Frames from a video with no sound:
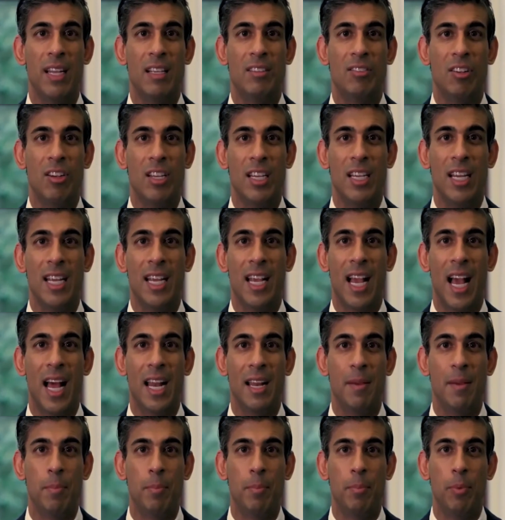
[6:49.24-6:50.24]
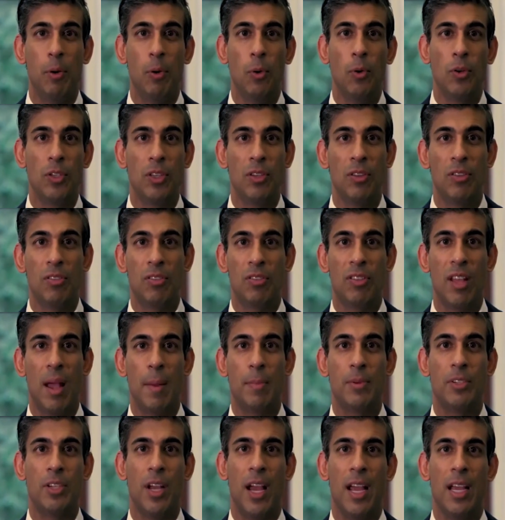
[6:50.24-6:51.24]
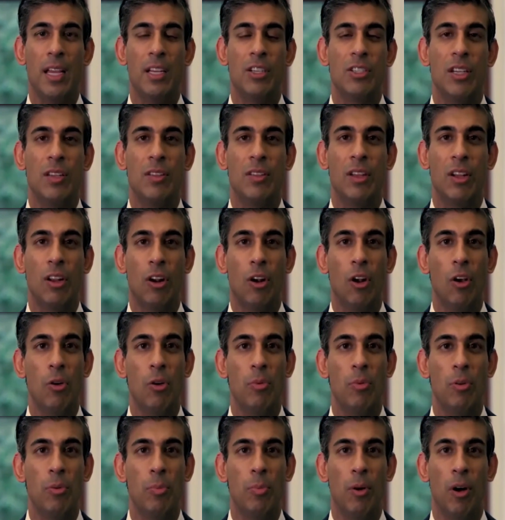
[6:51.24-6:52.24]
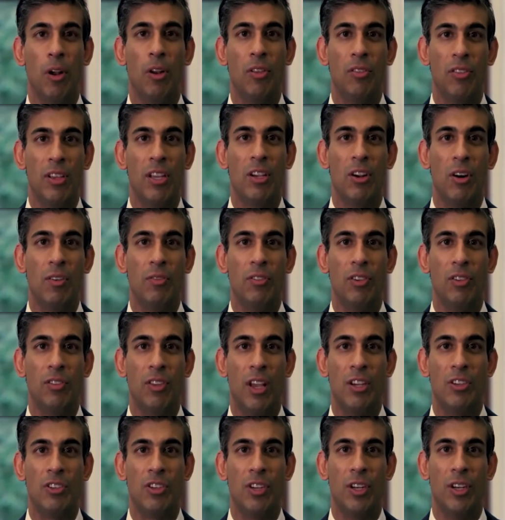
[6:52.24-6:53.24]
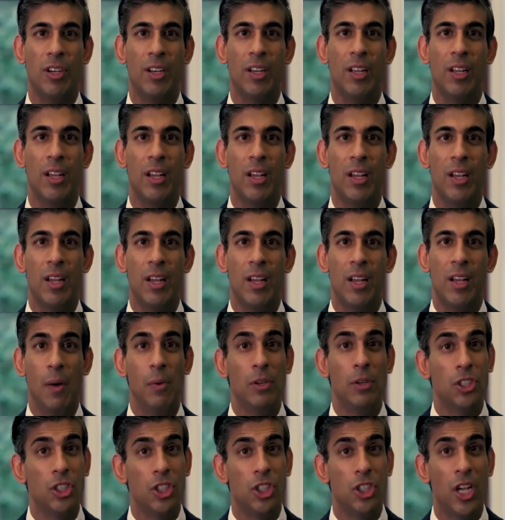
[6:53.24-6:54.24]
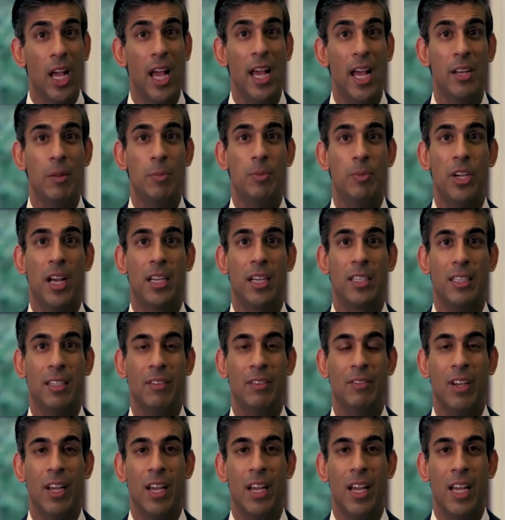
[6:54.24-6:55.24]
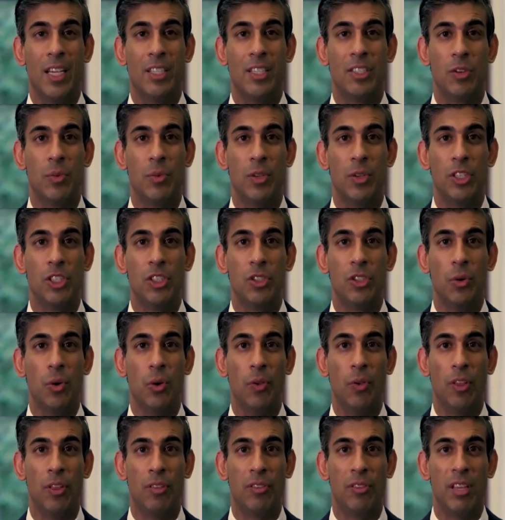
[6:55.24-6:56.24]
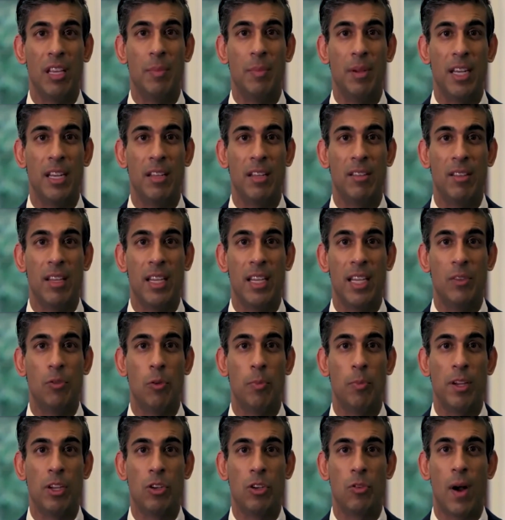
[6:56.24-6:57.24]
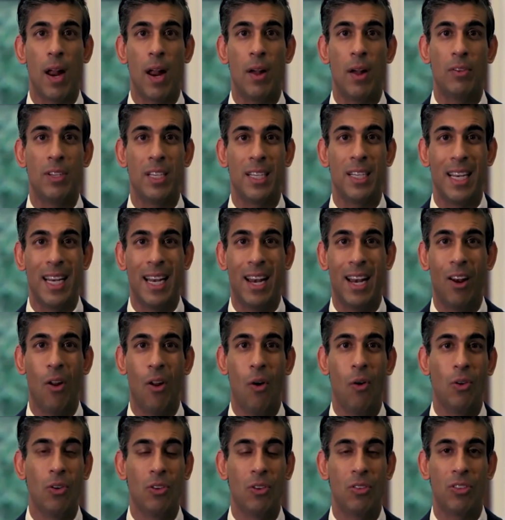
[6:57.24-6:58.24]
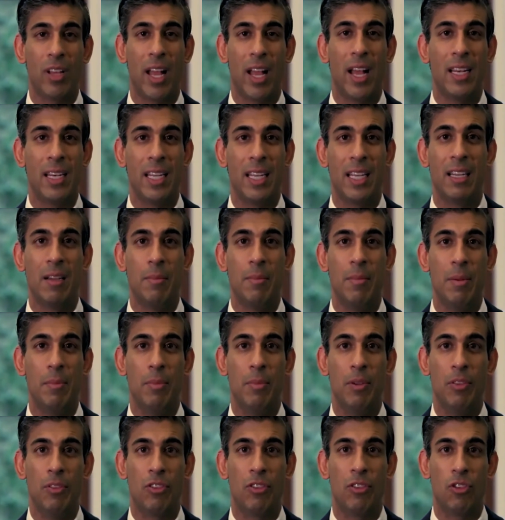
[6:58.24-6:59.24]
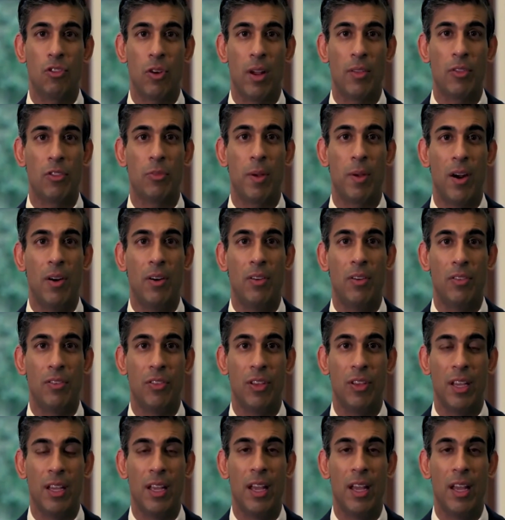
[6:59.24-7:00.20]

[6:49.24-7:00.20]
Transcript: is leading an important step change in the global policy conversation. Our shared objective is to ensure that CBDCs will be grounded in long-standing commitments to transparency.